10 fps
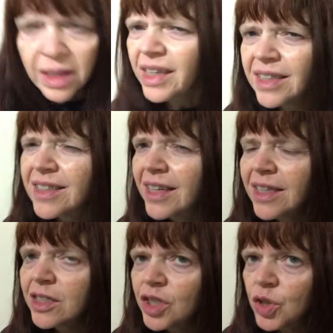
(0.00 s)
it's
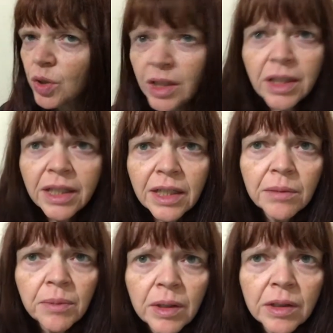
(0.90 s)
not strictly
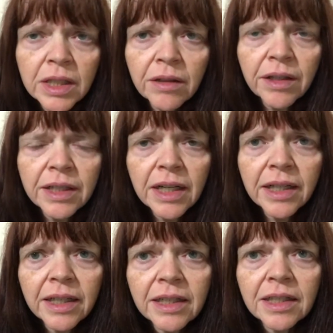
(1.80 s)
military
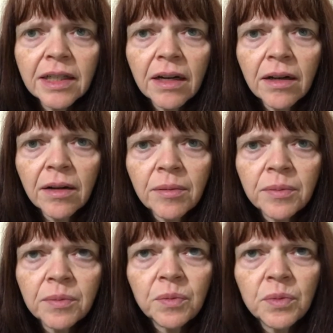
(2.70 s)
diet um,